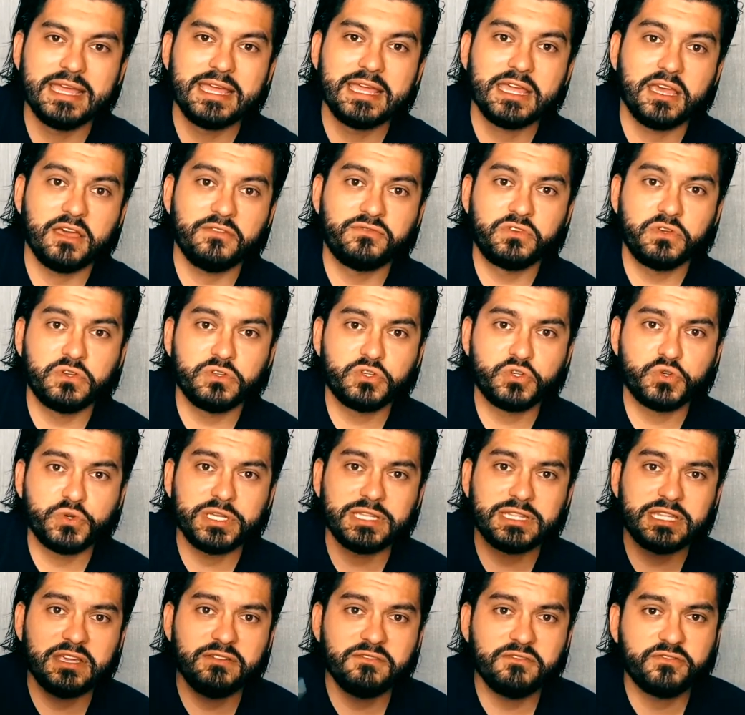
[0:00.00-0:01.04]
If you
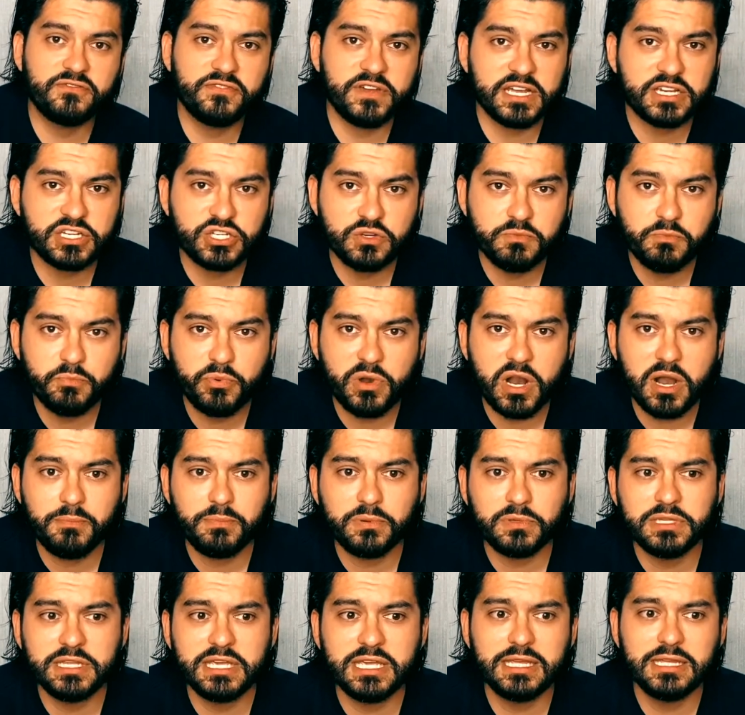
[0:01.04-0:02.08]
treat the infection
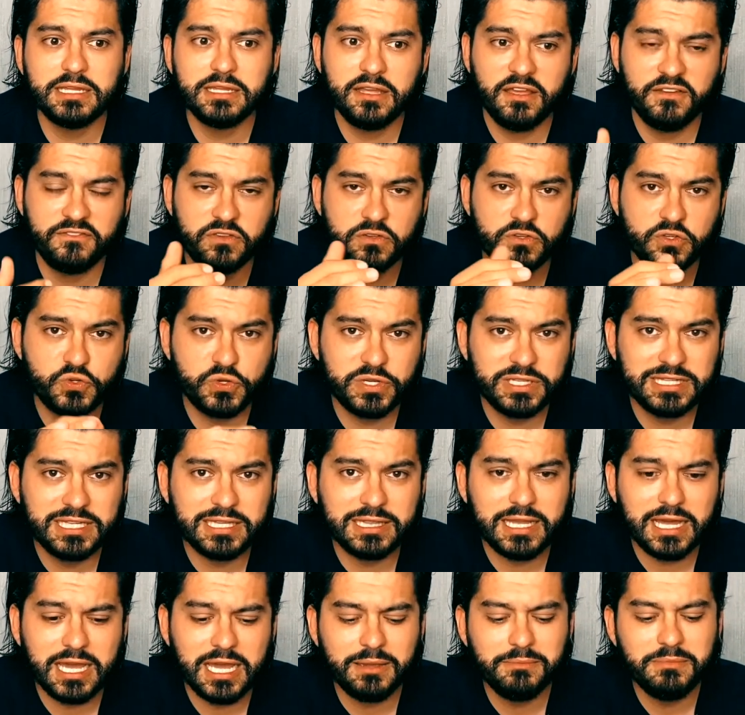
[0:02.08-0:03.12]
properly, if you treat the
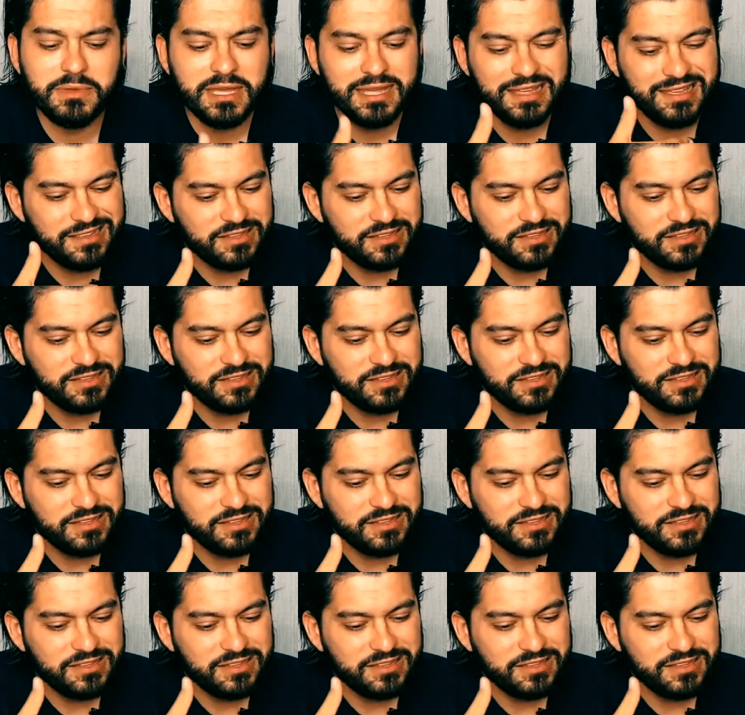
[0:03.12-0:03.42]
Lyme,